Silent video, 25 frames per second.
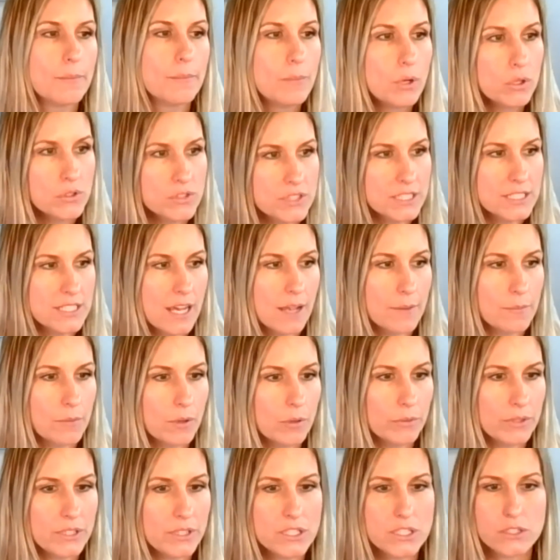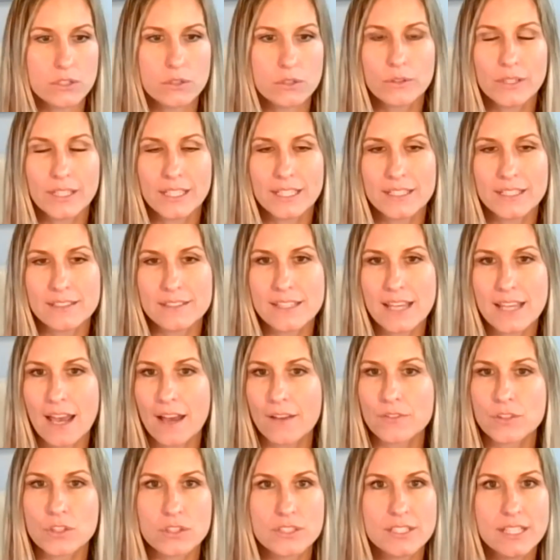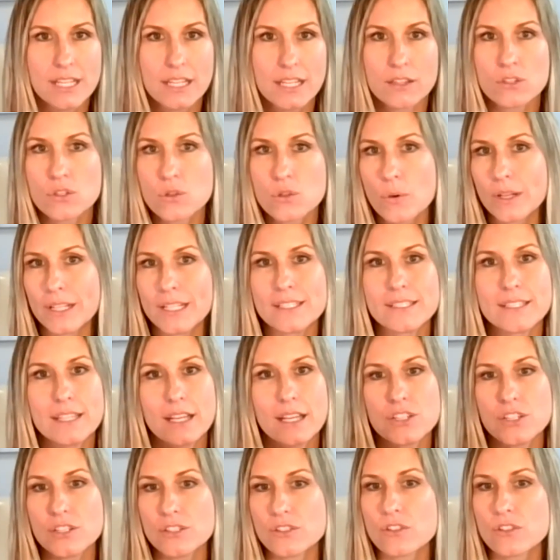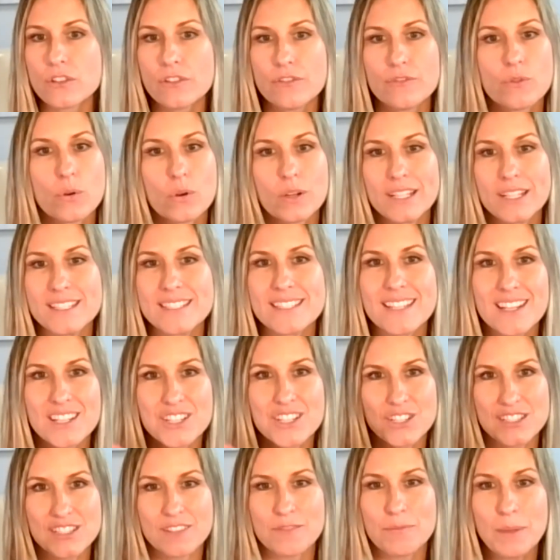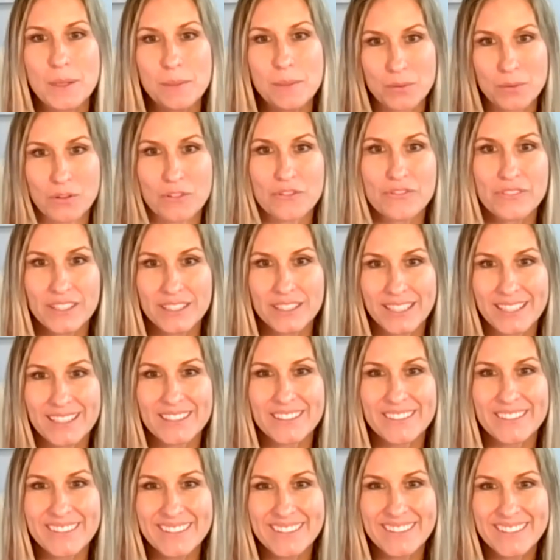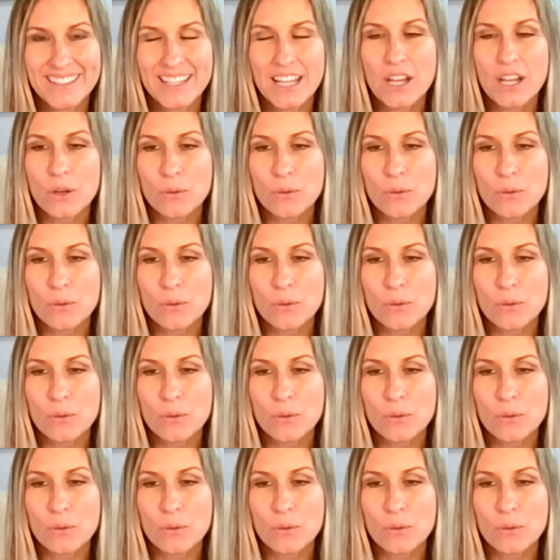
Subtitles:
Most of the time what we do is after, say, the 20 sessions or the 40 sessions, if people are feeling good,